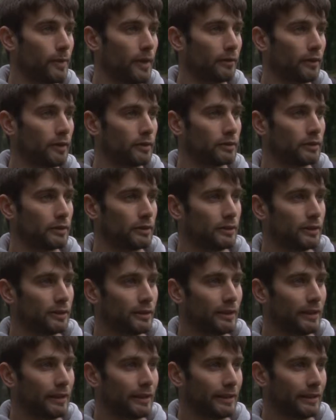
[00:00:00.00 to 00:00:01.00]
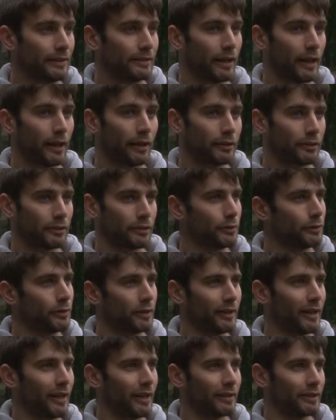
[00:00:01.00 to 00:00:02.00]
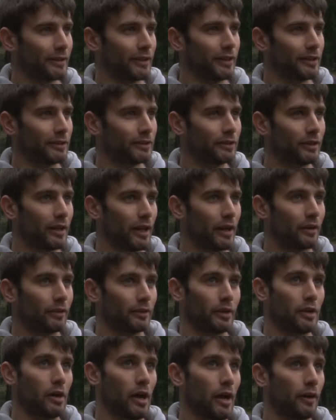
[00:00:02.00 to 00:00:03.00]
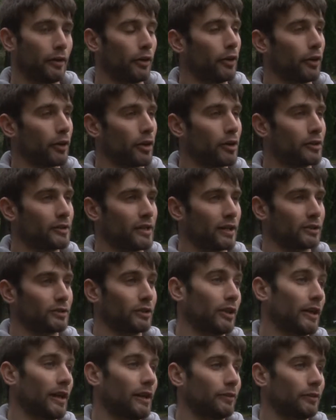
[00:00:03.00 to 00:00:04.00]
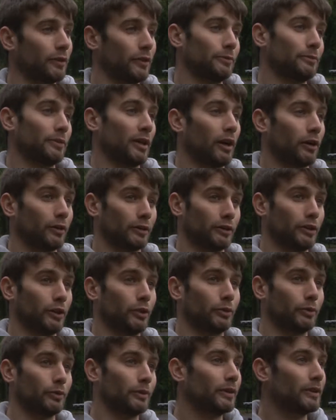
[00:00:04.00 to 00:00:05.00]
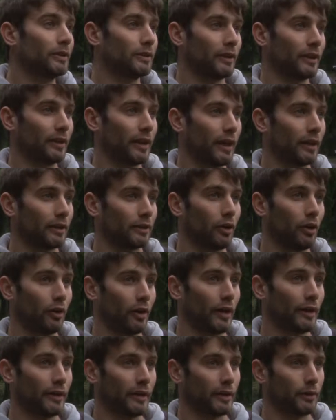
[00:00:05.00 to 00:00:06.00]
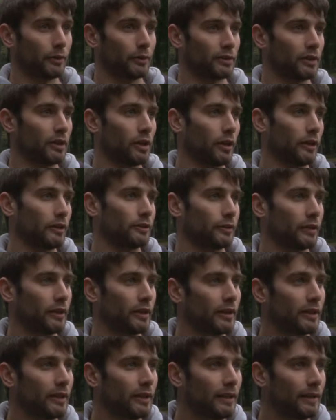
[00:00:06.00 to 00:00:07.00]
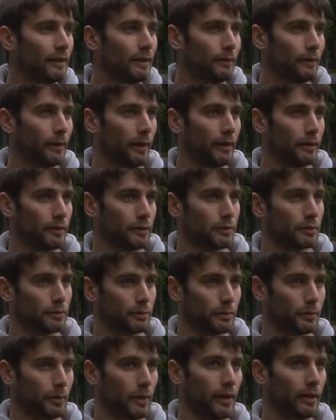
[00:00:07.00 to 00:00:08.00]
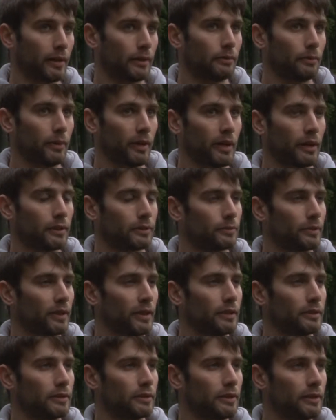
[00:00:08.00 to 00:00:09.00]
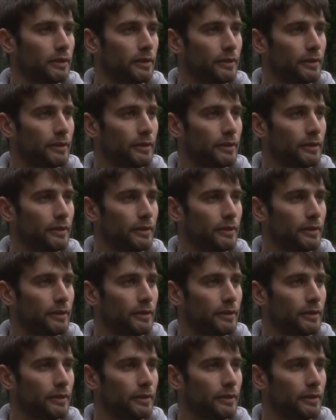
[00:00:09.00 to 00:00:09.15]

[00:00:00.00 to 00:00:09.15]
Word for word: backgrounds. They already knew that they had a, they already had all the contacts sorted out for them. They already knew that they all they needed was the knowledge for it. Whereas we need something else.